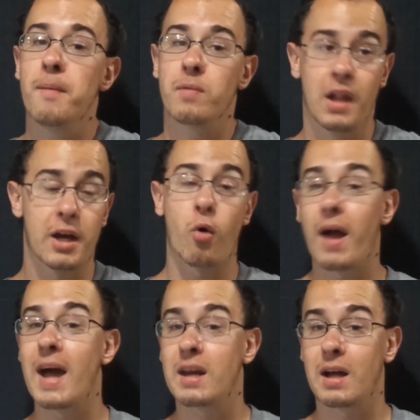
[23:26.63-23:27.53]
Lego
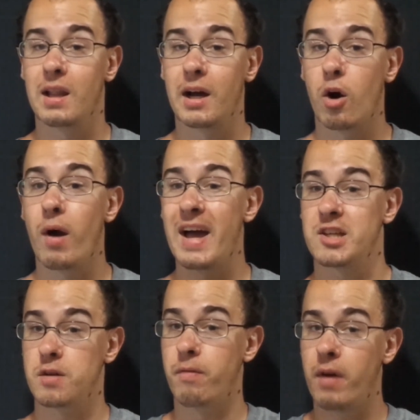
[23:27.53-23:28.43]
and on Lego
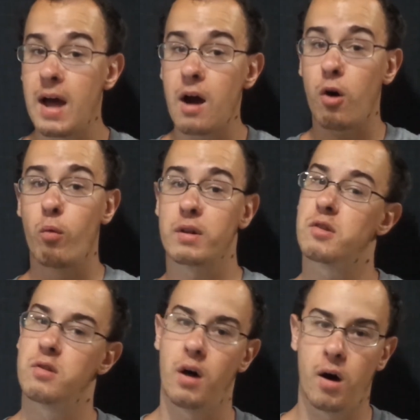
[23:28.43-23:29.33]
as of now,
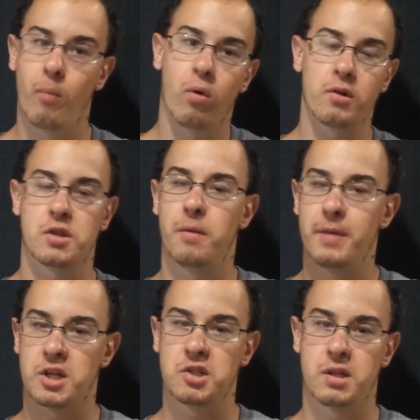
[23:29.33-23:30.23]
with the hub worlds and the
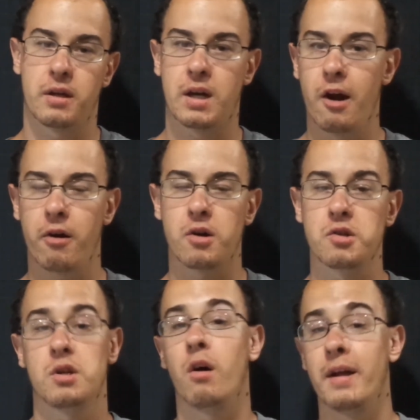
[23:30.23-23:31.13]
missions and the
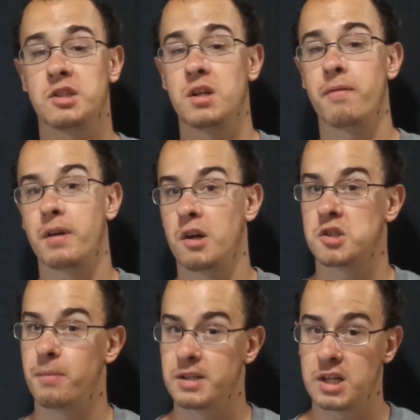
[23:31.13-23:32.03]
characters and all that stuff, the
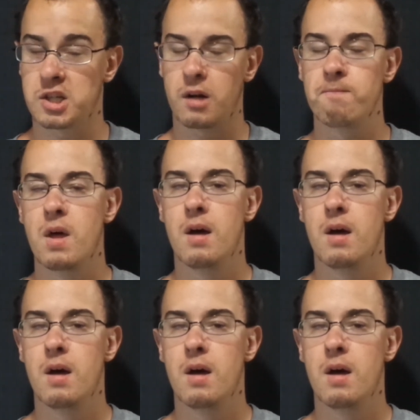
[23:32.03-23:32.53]
customization.